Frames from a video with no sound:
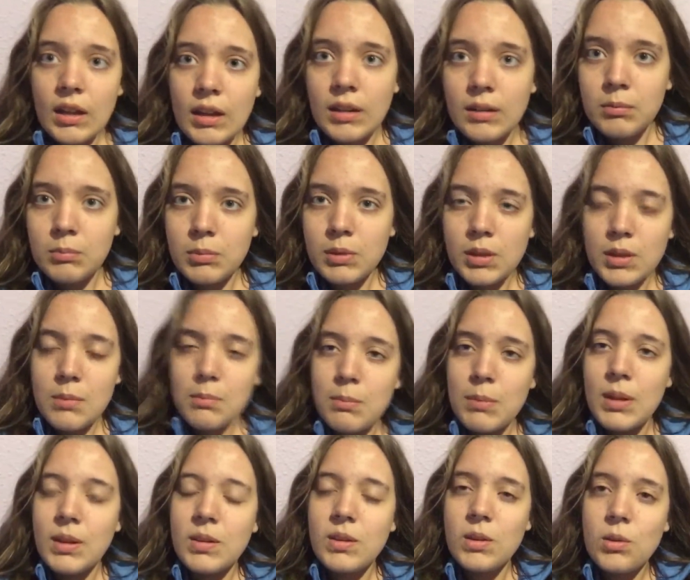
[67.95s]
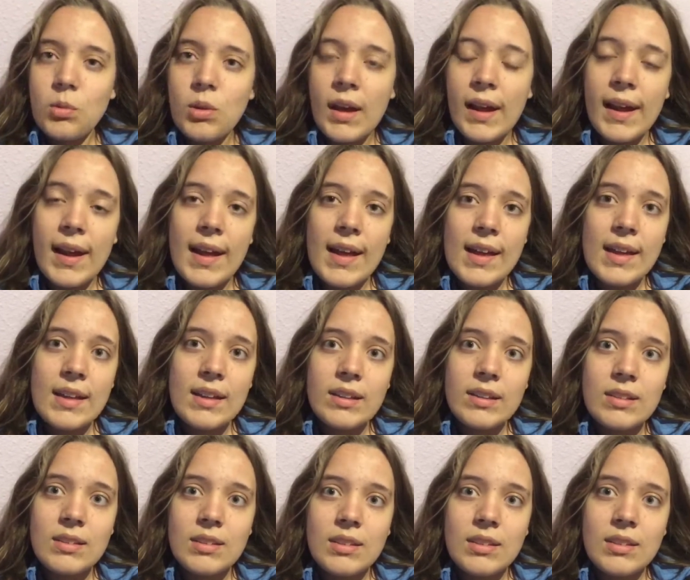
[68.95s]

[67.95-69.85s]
I am gonna miss you guys.